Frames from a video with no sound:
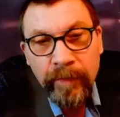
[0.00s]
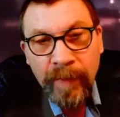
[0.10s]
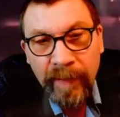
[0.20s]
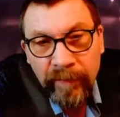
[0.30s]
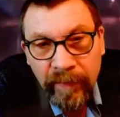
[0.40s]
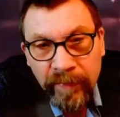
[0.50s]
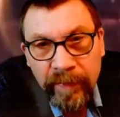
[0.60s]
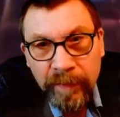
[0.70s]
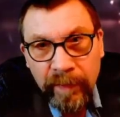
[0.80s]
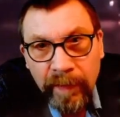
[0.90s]

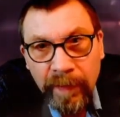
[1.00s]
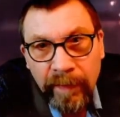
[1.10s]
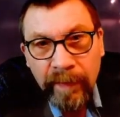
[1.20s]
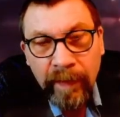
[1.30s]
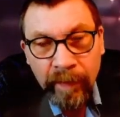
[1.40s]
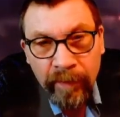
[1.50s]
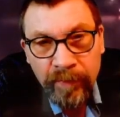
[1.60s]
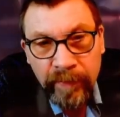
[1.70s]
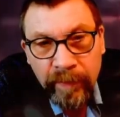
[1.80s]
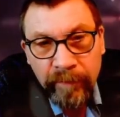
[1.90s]
transition in the color
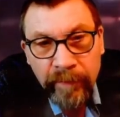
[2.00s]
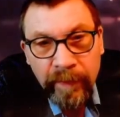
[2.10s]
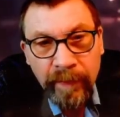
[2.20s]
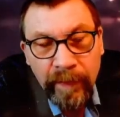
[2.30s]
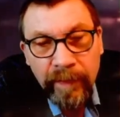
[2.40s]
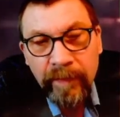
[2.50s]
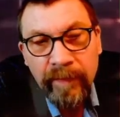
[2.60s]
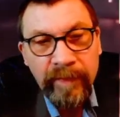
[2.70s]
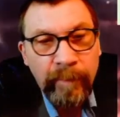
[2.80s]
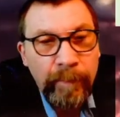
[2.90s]
shift in
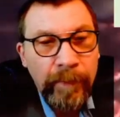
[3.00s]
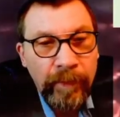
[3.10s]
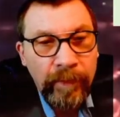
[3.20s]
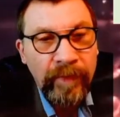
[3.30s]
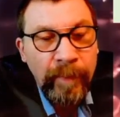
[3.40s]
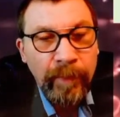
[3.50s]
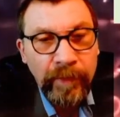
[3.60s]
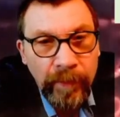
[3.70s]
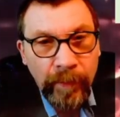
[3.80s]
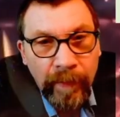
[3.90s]
simple
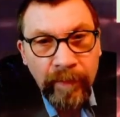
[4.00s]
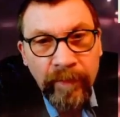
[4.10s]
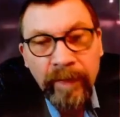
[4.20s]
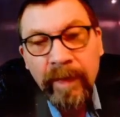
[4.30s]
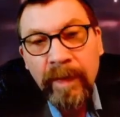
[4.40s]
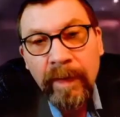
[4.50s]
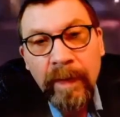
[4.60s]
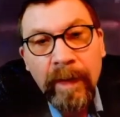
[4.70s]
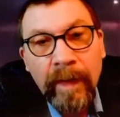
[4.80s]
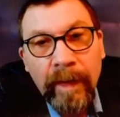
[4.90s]
units
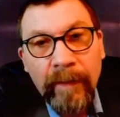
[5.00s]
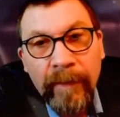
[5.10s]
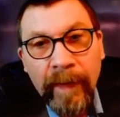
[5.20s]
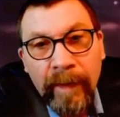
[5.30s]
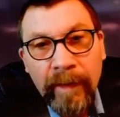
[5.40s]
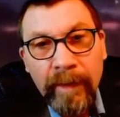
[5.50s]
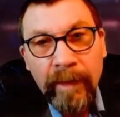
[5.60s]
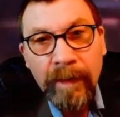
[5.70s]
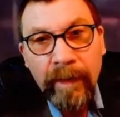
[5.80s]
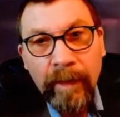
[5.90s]

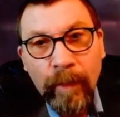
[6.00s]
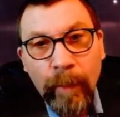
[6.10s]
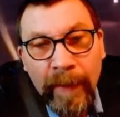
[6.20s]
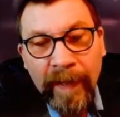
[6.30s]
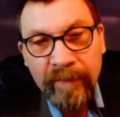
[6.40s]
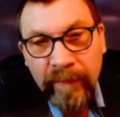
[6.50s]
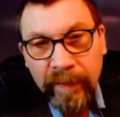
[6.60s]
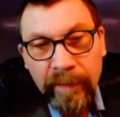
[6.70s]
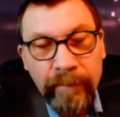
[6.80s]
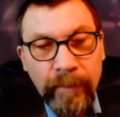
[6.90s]
than
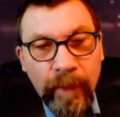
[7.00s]
opacity.